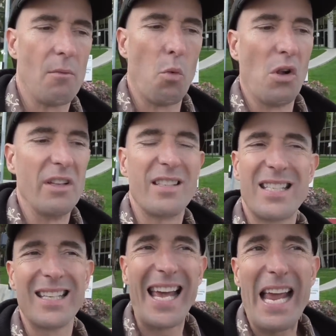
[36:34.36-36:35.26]
will
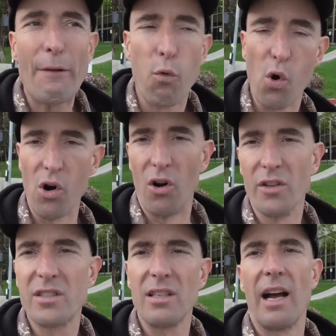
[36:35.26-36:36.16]
enslave
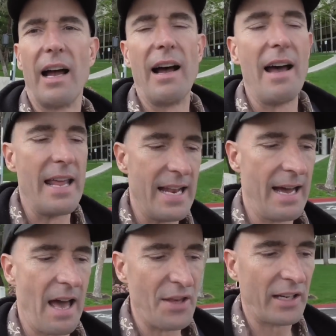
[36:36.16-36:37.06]
worlds, and
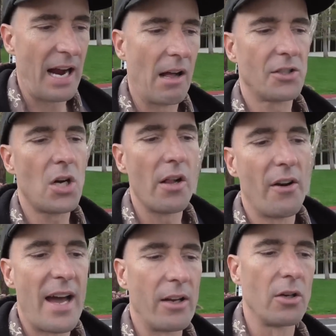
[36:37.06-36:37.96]
I think Alex
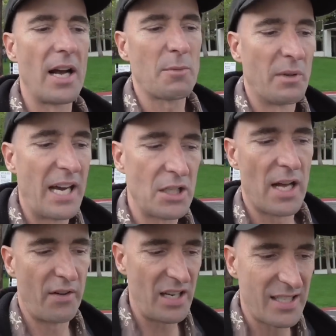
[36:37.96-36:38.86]
Collier had a good explanation
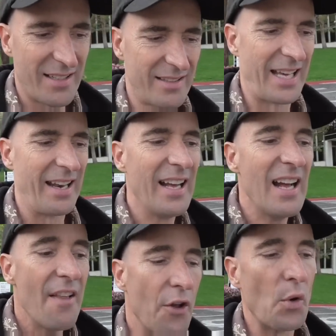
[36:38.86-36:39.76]
of it. He says
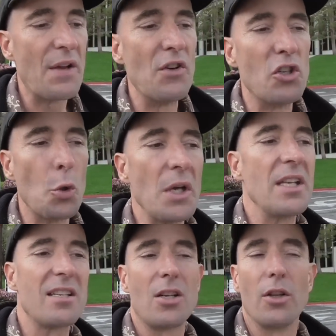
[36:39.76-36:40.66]
that they're even doing
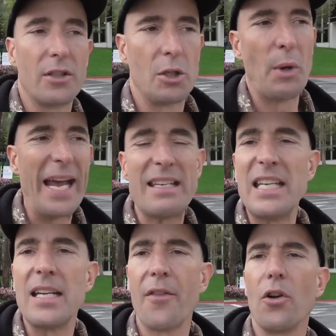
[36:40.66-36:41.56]
this to
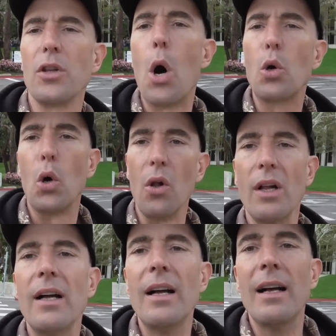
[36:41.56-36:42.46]
18 other local
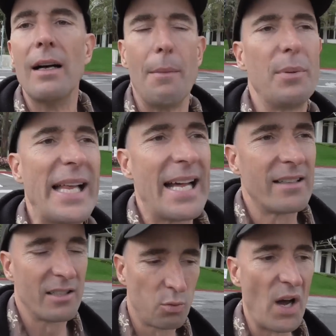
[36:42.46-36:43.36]

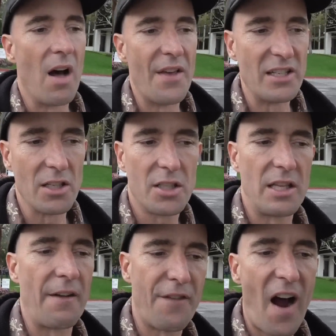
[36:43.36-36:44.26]
planets as well. They
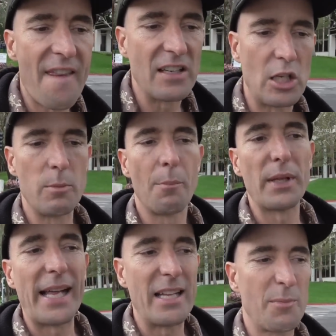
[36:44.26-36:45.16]
find these human
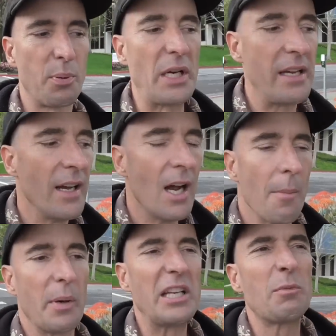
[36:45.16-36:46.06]
planets,
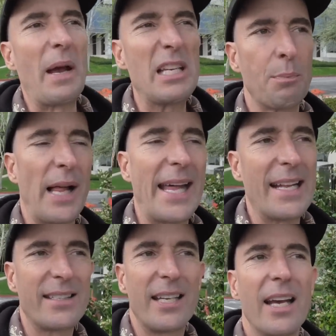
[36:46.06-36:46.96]
pre-space
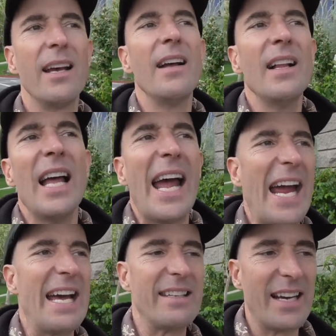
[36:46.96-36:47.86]
planets,
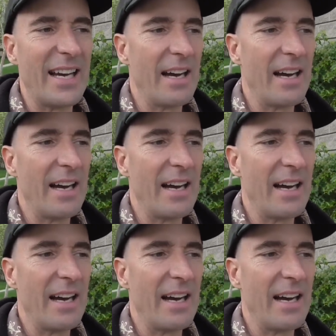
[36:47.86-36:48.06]
and